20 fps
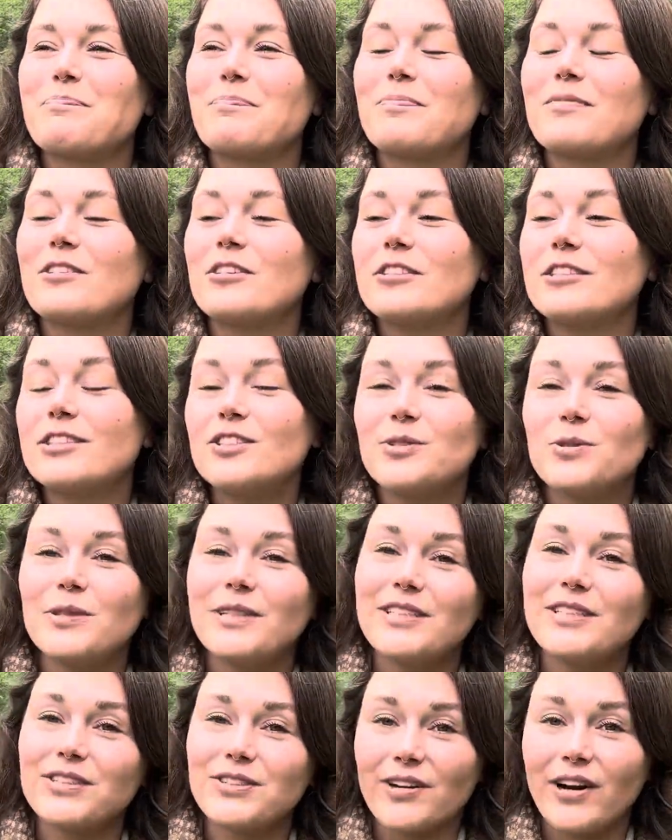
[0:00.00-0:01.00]
To just tune
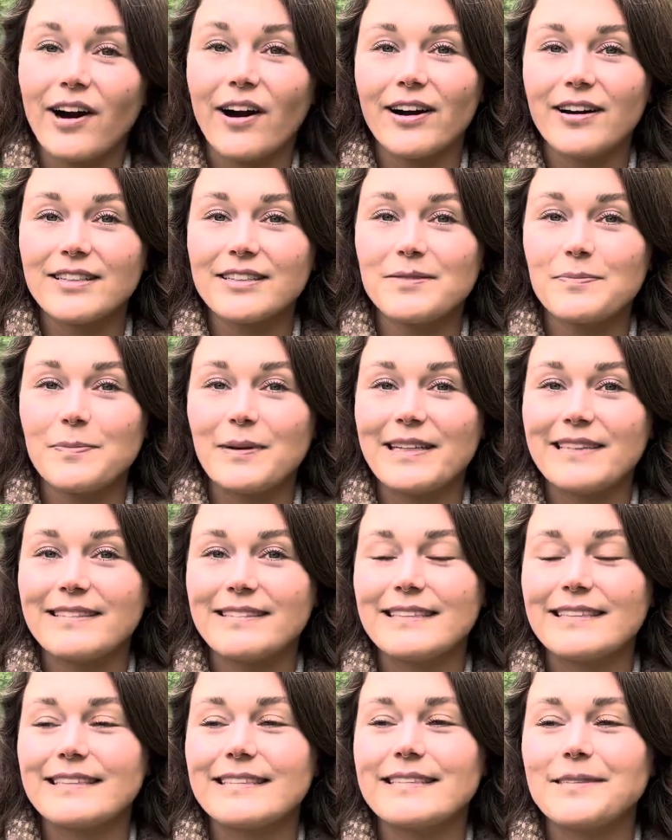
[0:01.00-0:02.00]
into our heart
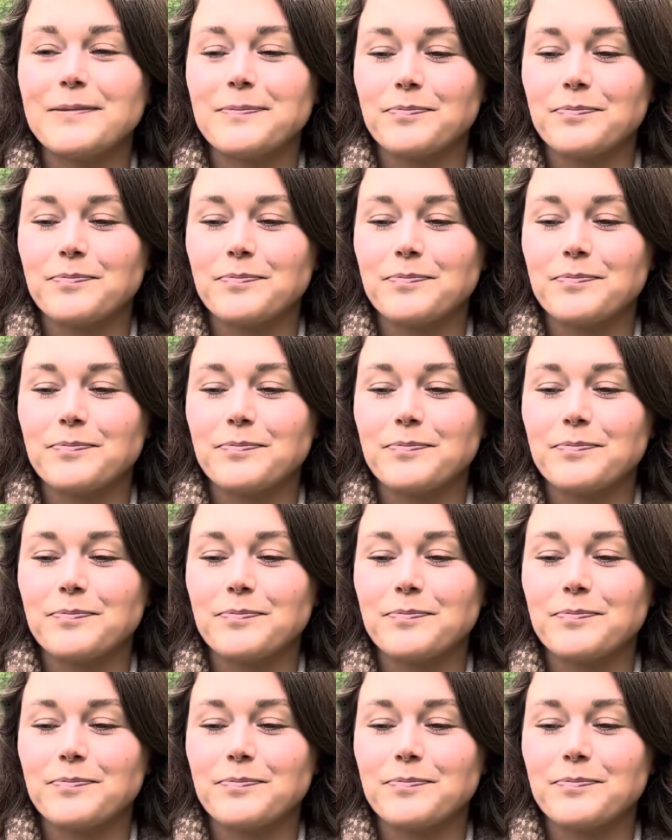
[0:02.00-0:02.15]
spaces.